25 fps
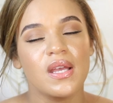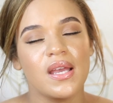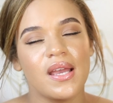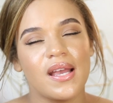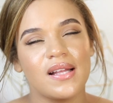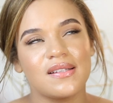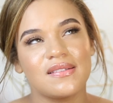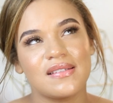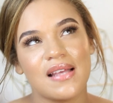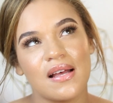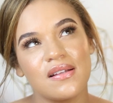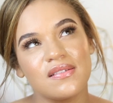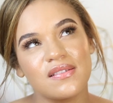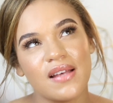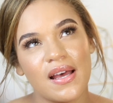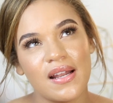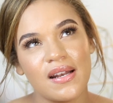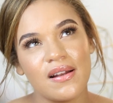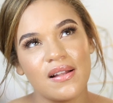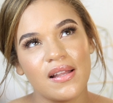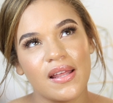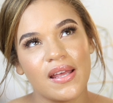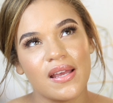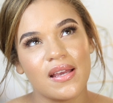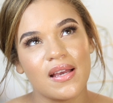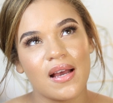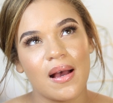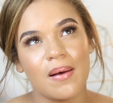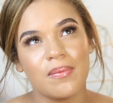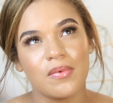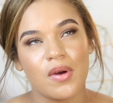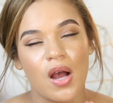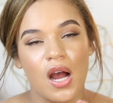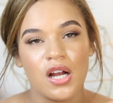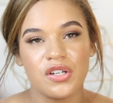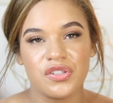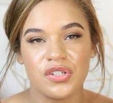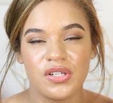It sounds kind of like I'm
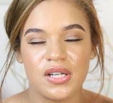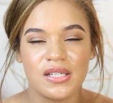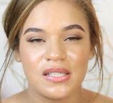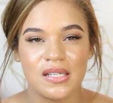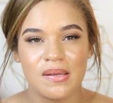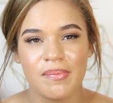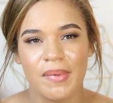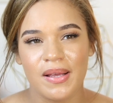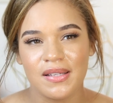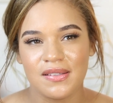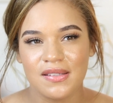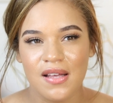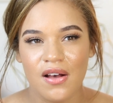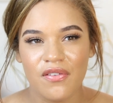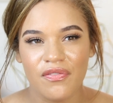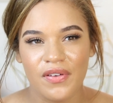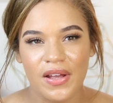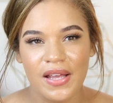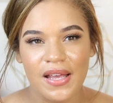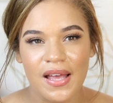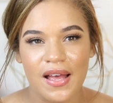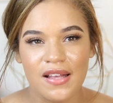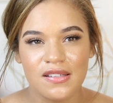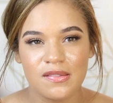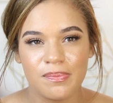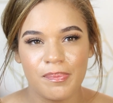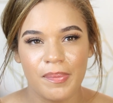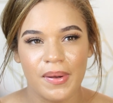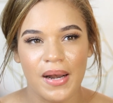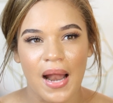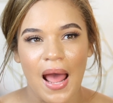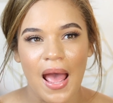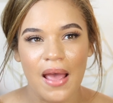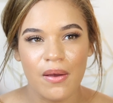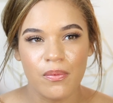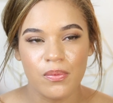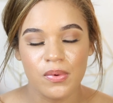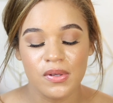contradicting myself, I guess, but
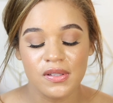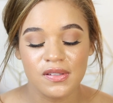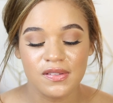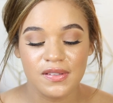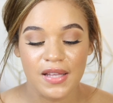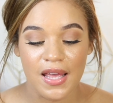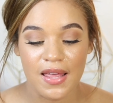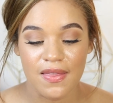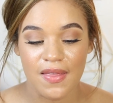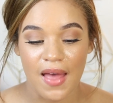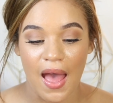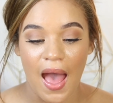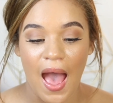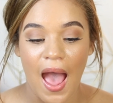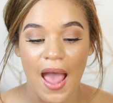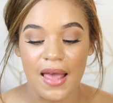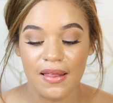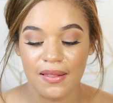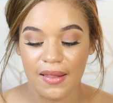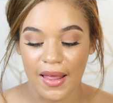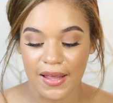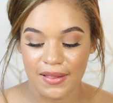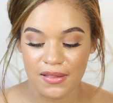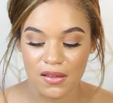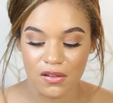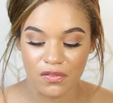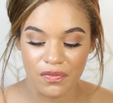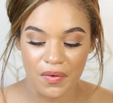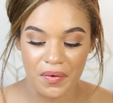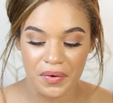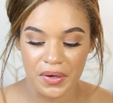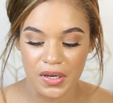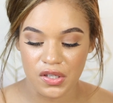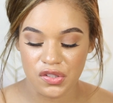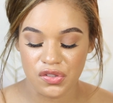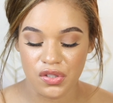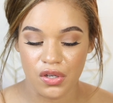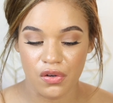I will say that I like this
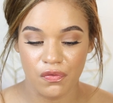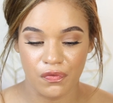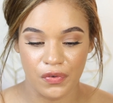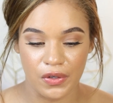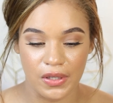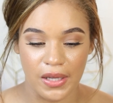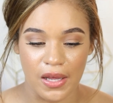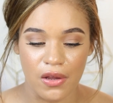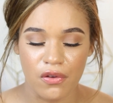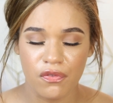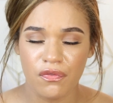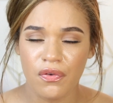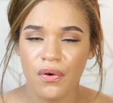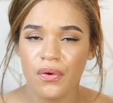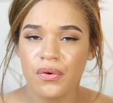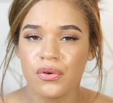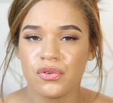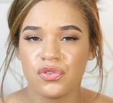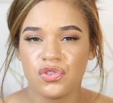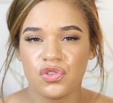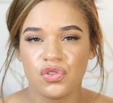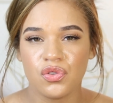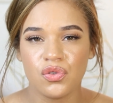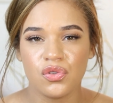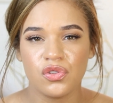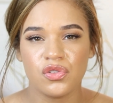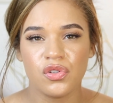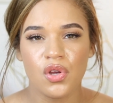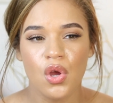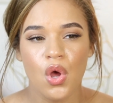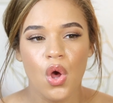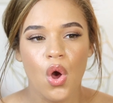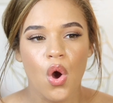foundation for like photo shoots,